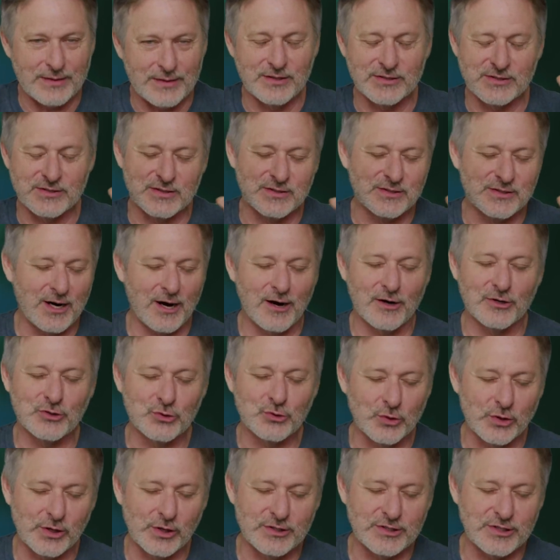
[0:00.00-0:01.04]
This entire
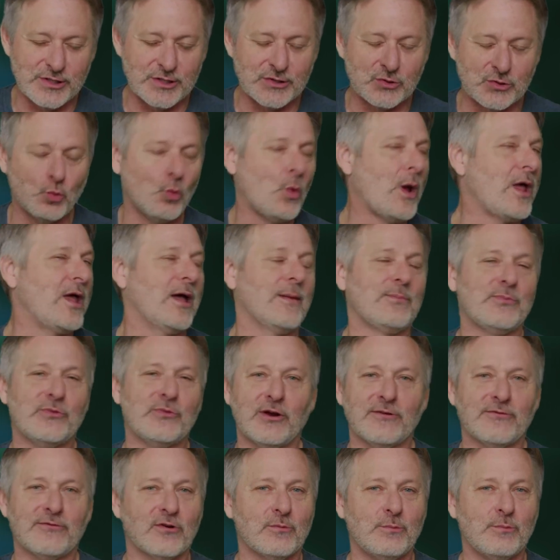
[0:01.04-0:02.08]
trilogy is way up there
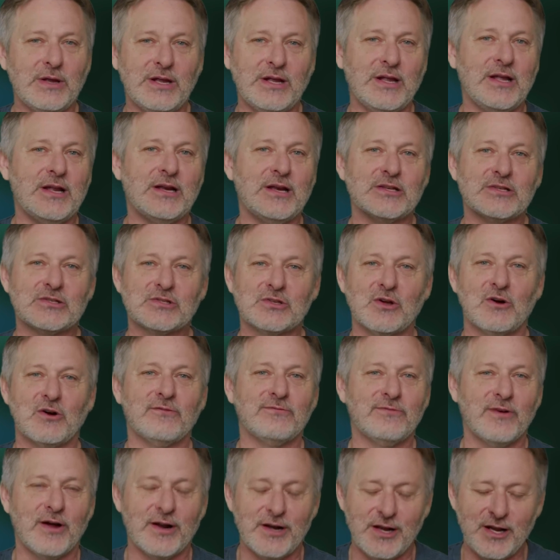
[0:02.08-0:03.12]
for me. It is so
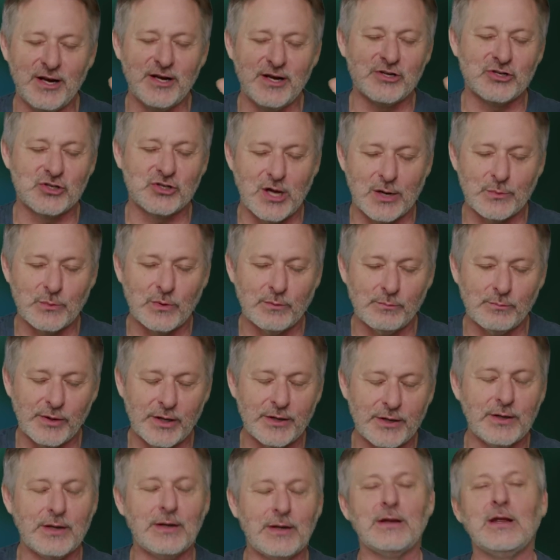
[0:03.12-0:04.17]
fun. It is genre
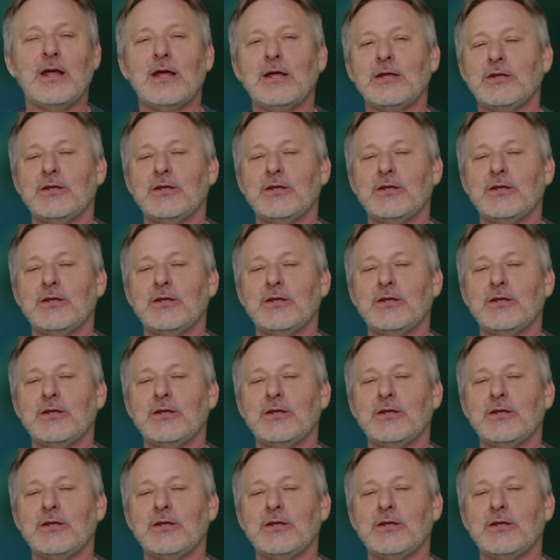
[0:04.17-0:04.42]
blending.